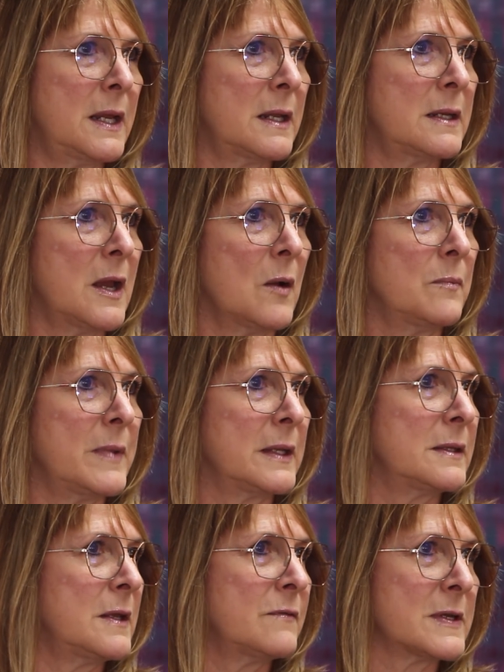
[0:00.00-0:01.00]
and help
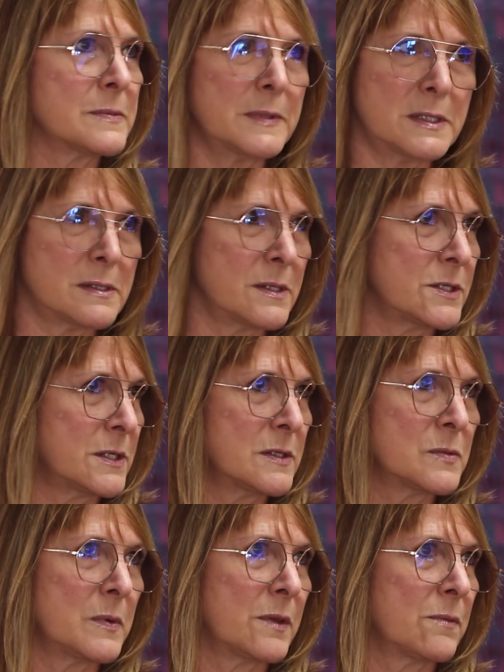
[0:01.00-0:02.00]
make the investment
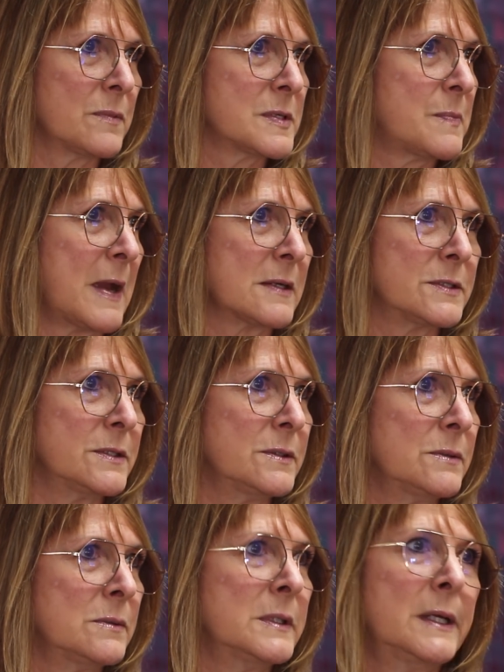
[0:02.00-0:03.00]
decisions with respect
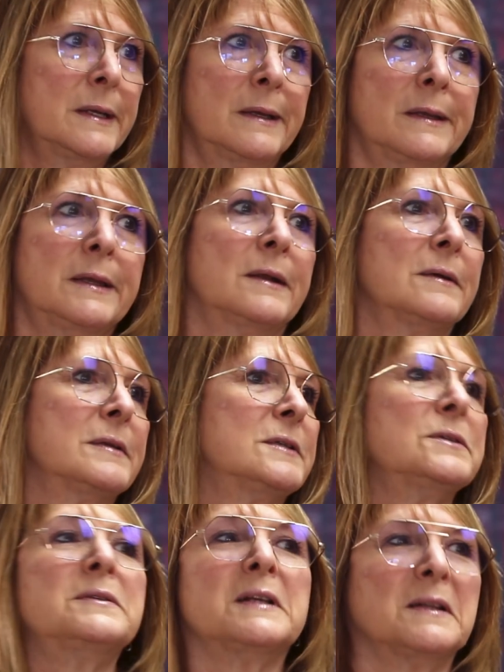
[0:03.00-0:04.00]
to, the
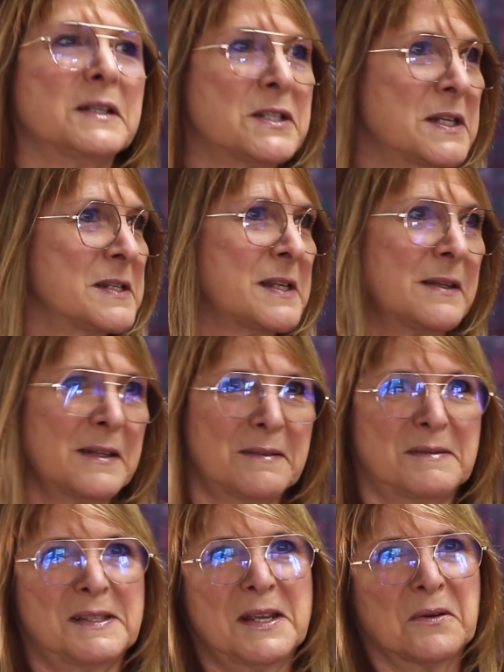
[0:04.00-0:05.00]
due diligence and
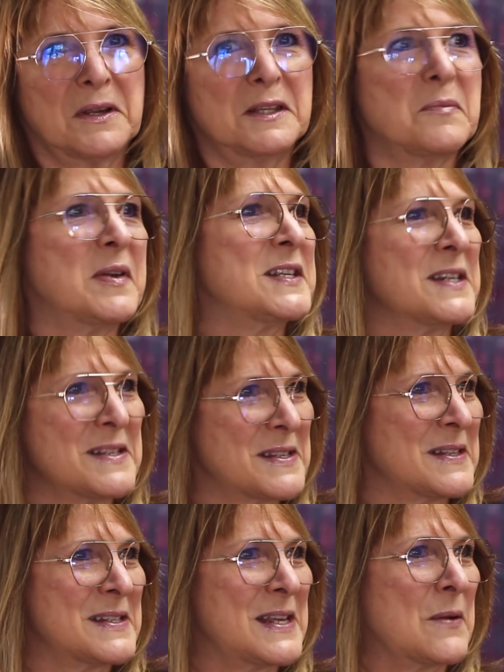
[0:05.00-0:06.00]
the hearing the pitches
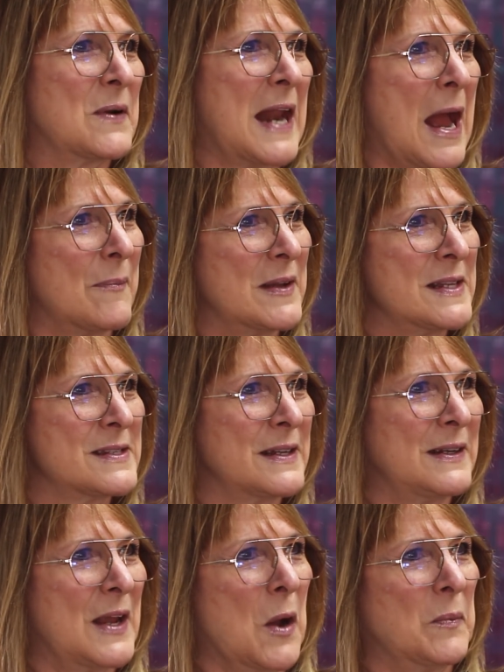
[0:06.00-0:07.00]
and seeing what happens
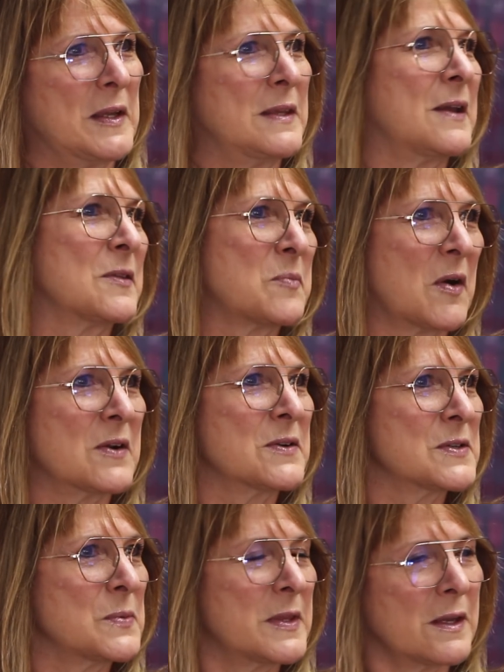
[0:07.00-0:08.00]
and helping the other
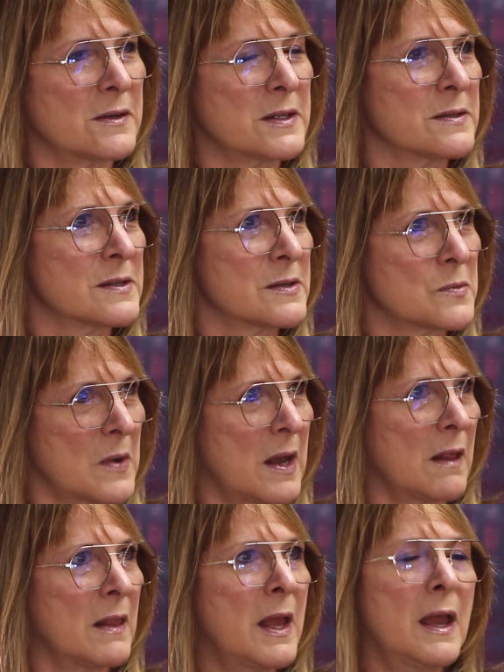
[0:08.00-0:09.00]
partners with their deals as
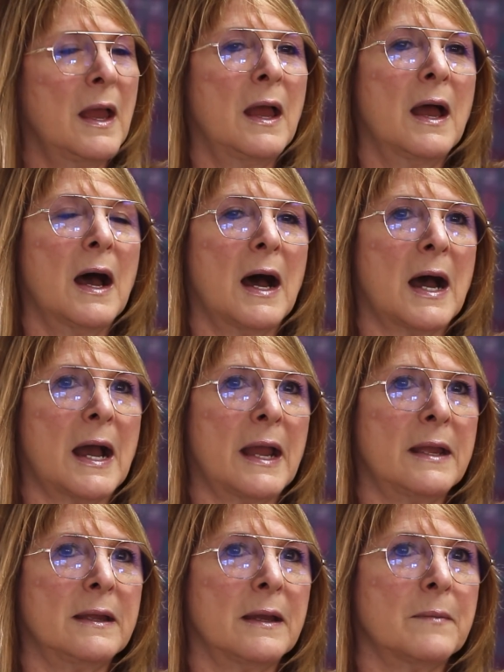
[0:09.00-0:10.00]
well.
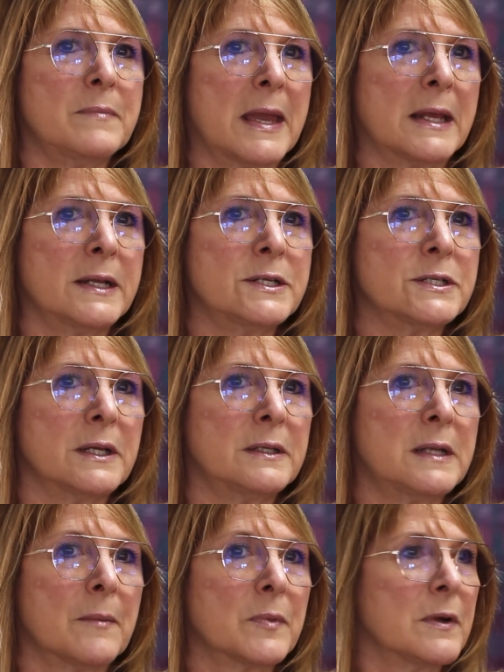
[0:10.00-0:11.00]
I manage a
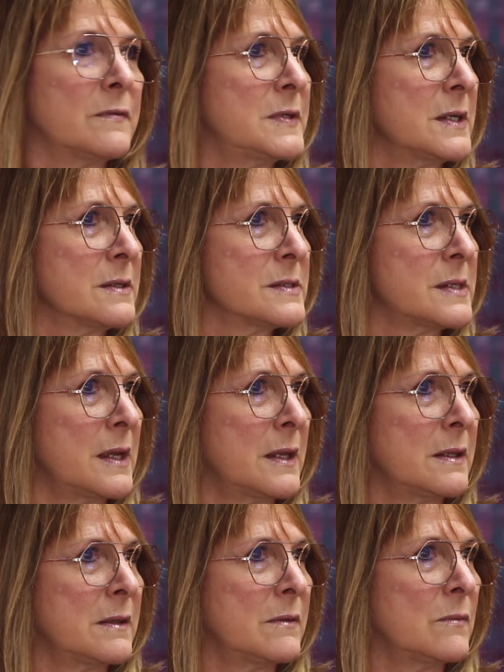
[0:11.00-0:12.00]
number of deals
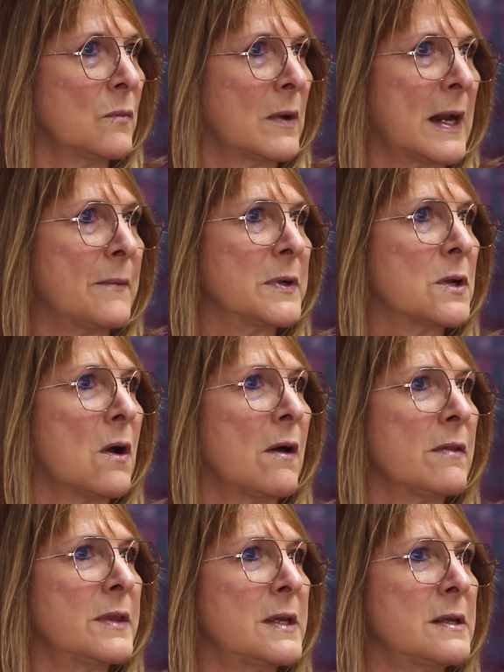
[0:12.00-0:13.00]
in what I would
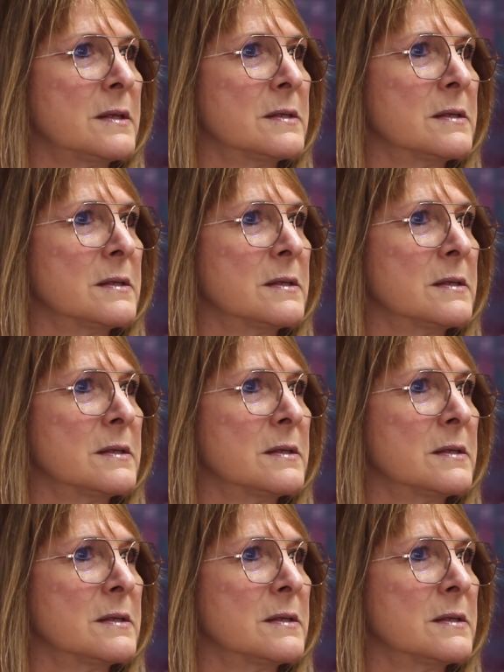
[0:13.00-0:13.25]
call the